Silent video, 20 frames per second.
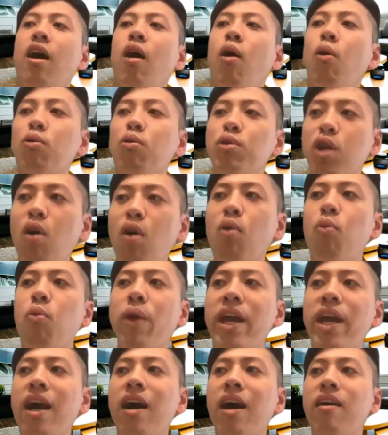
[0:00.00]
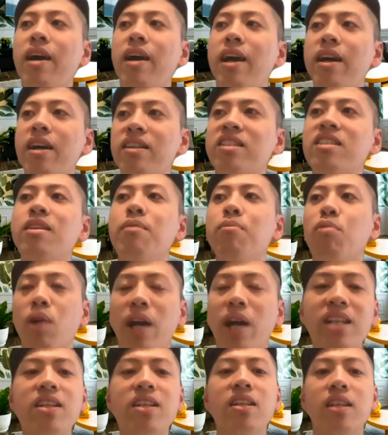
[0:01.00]
although we are
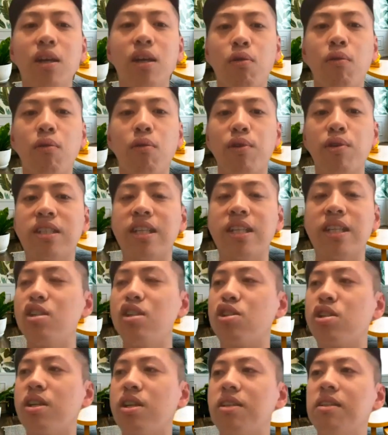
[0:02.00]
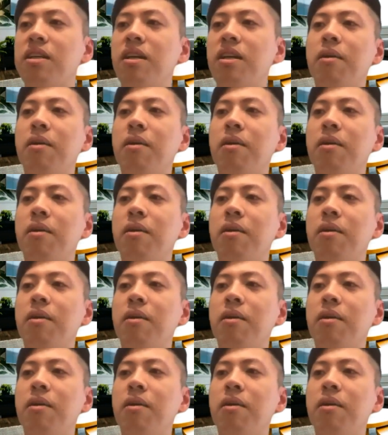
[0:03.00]
simulating the conversation,